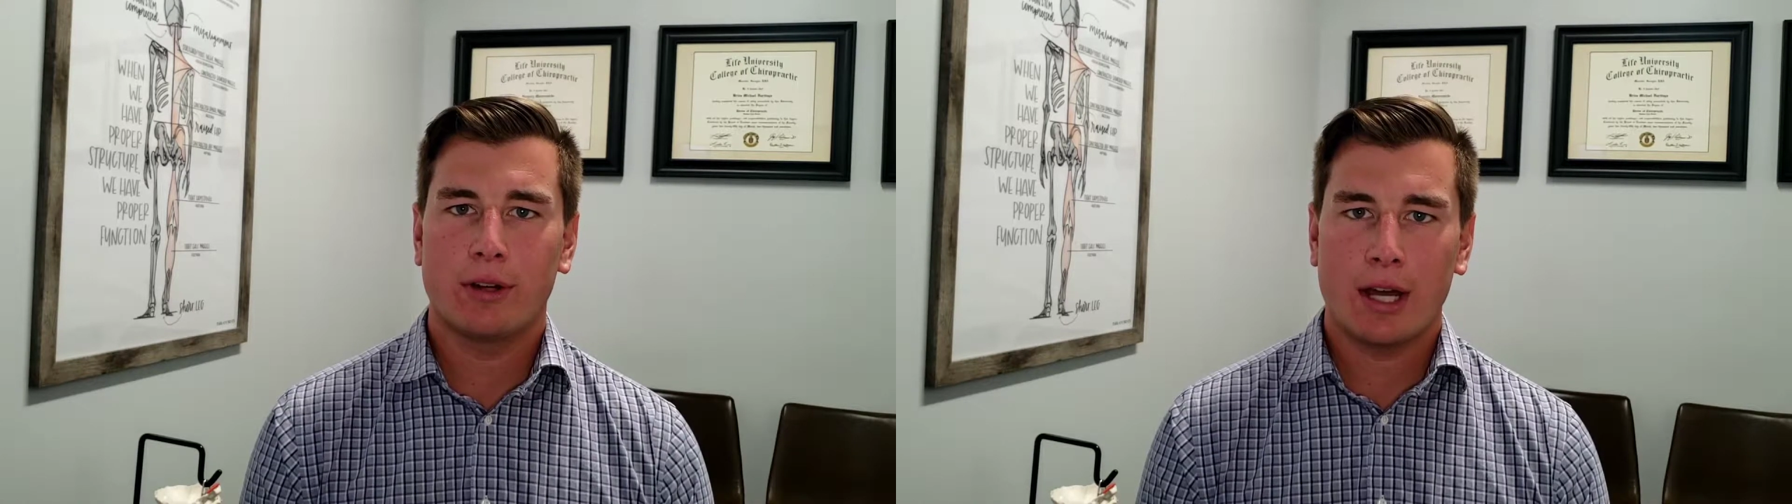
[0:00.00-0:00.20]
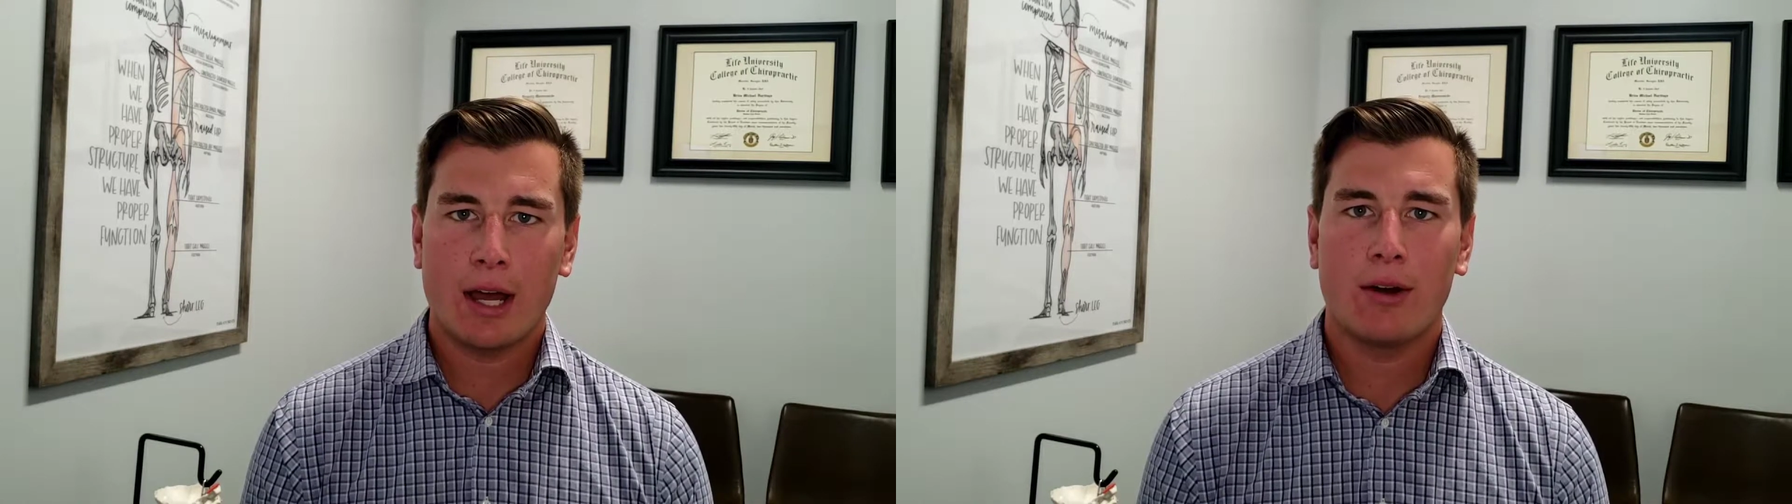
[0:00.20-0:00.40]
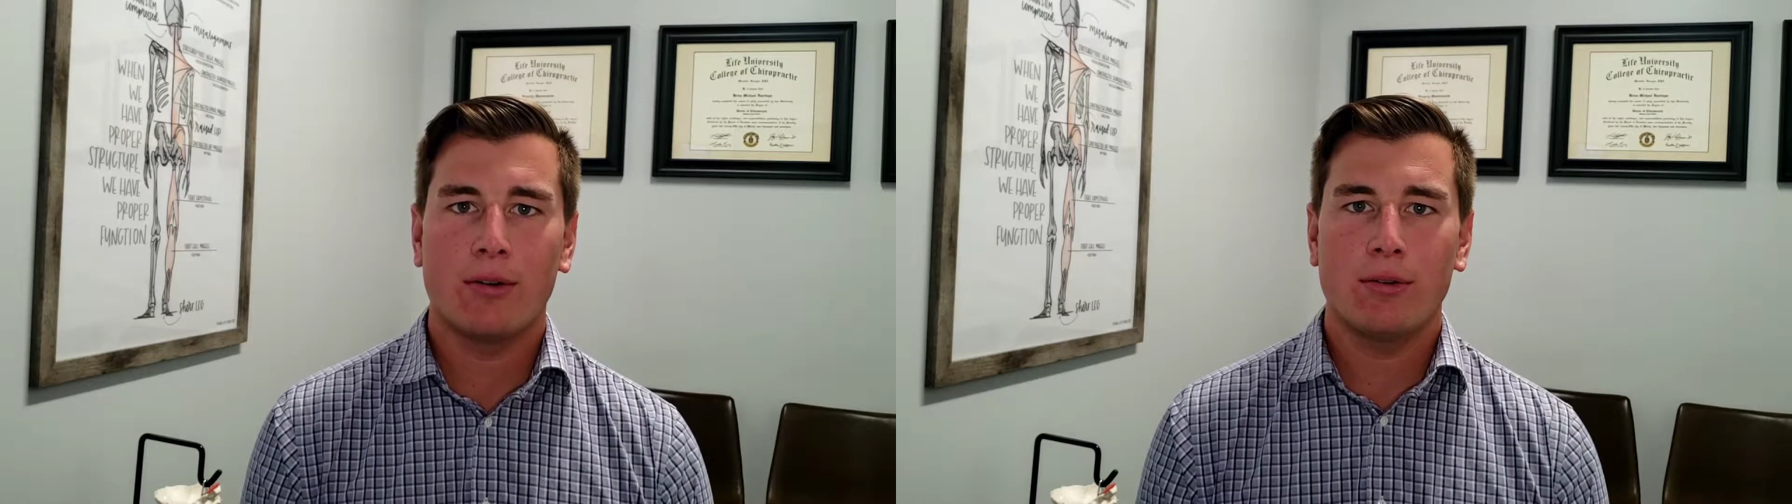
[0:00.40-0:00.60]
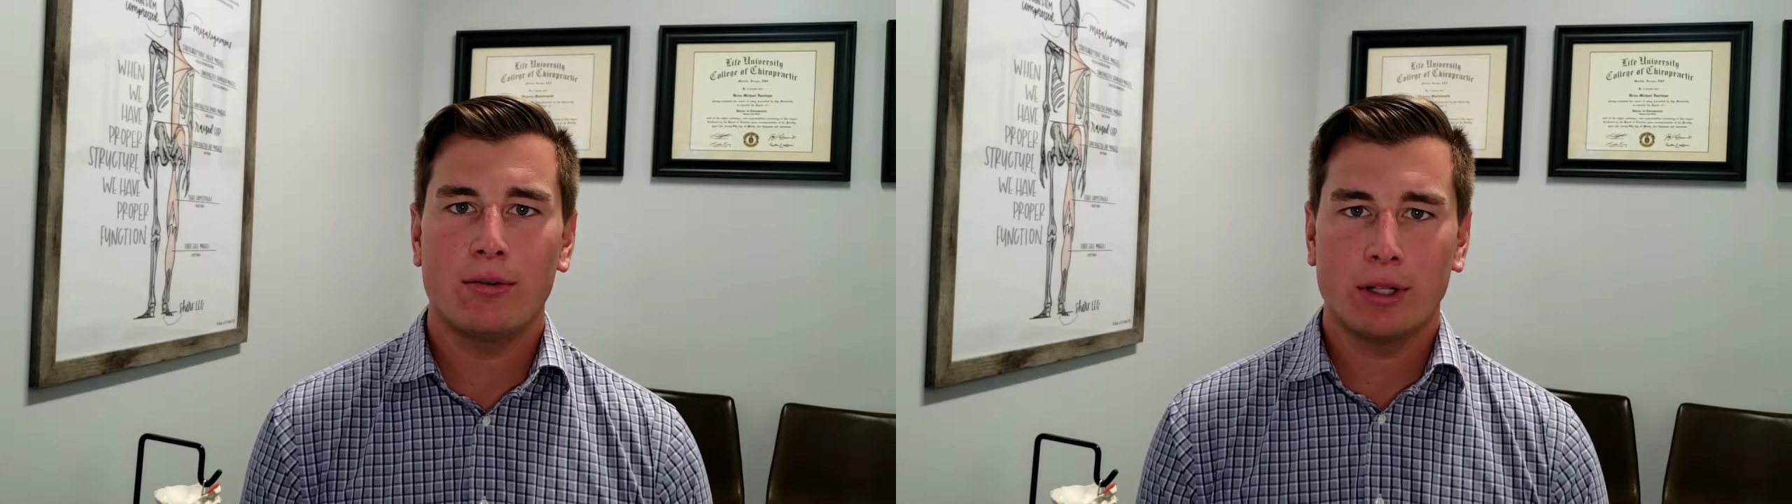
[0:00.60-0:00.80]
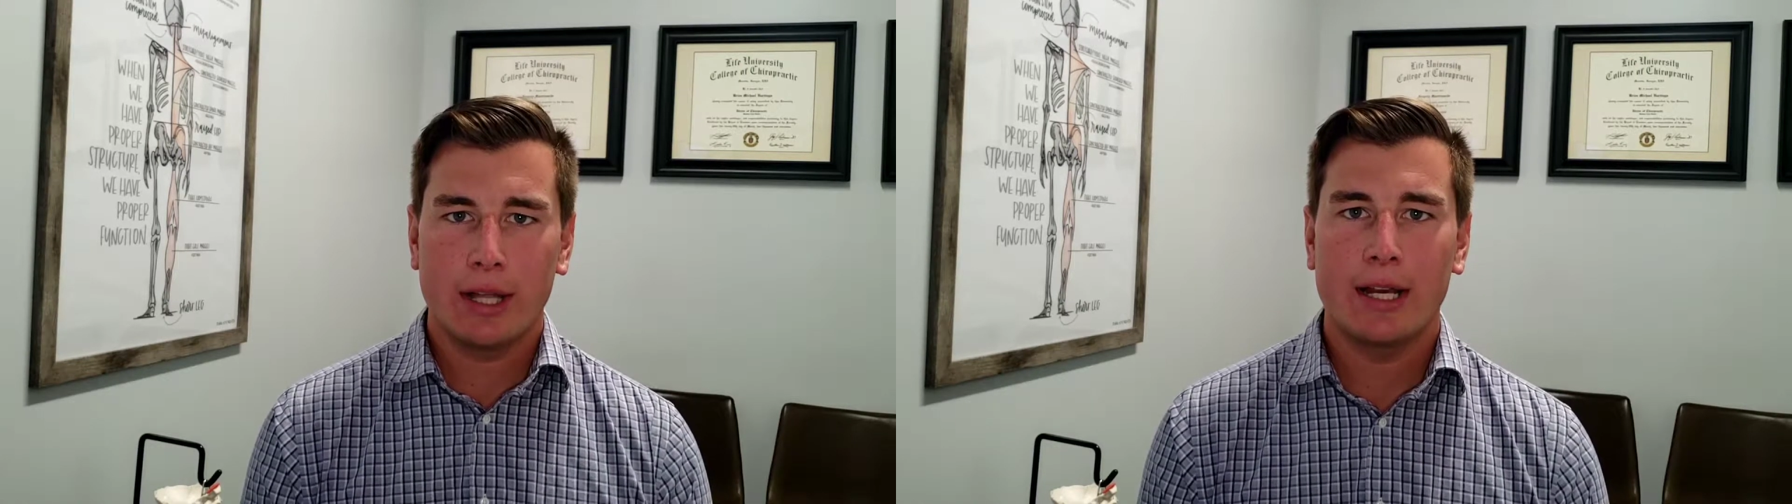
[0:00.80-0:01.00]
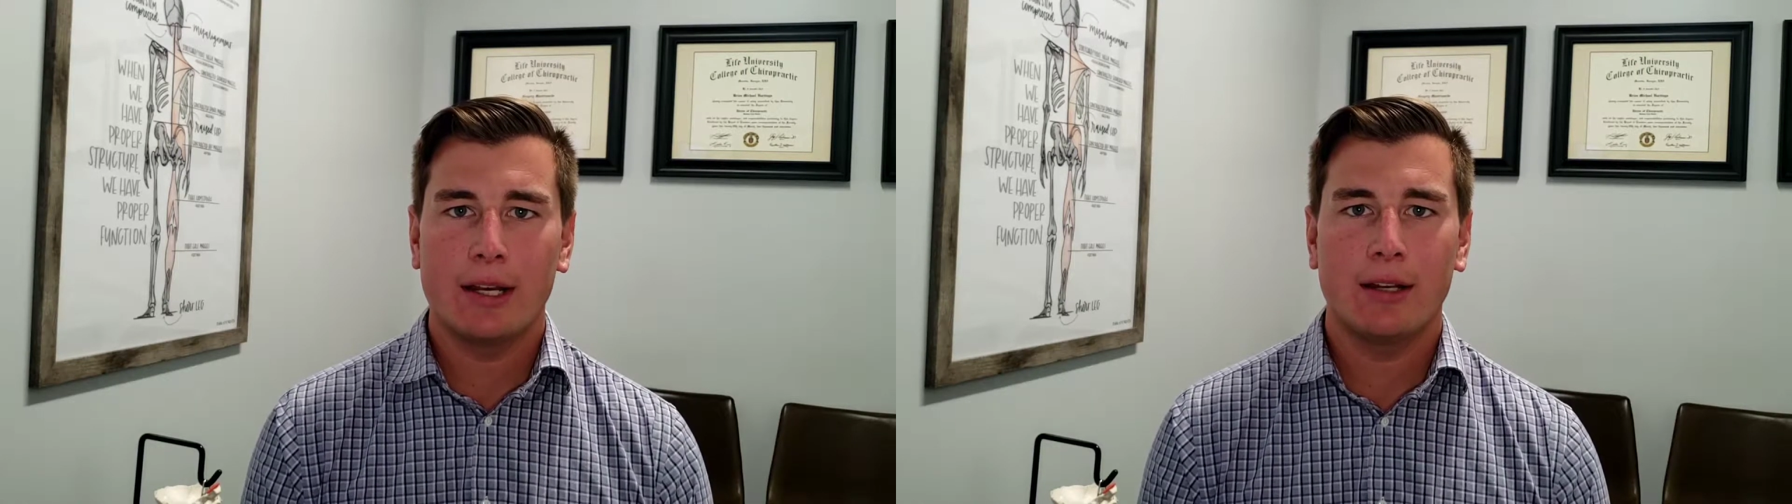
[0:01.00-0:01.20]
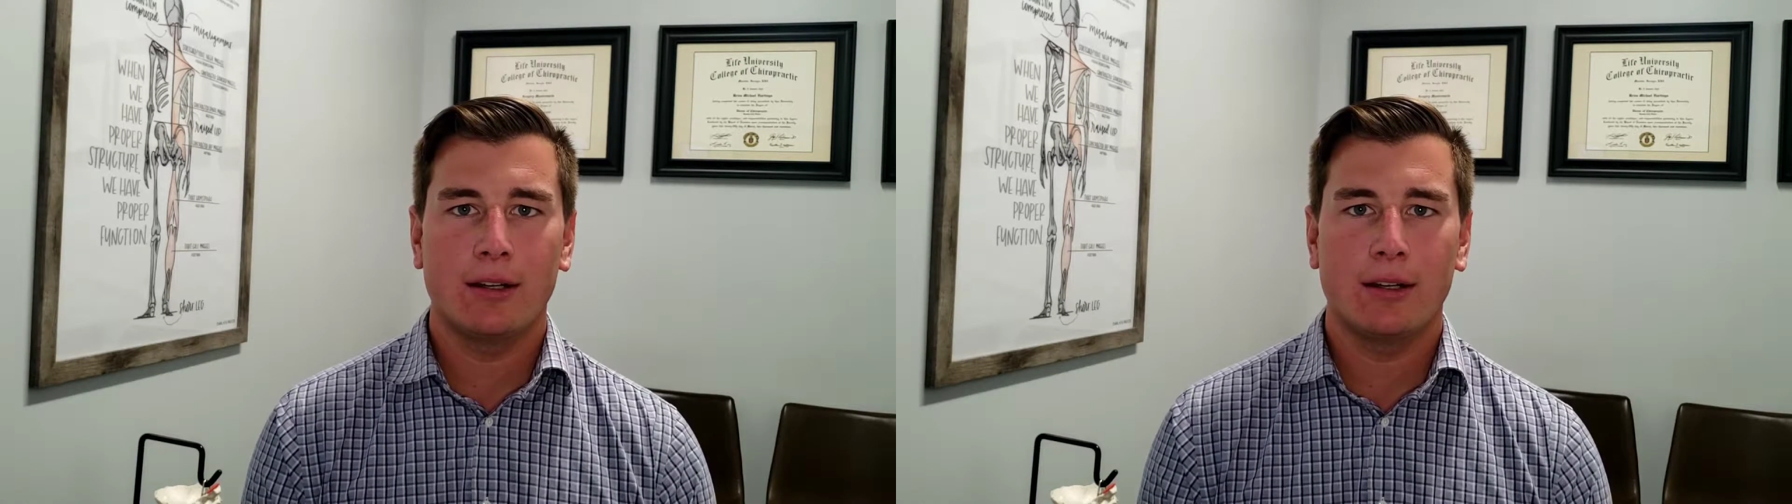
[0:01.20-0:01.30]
how related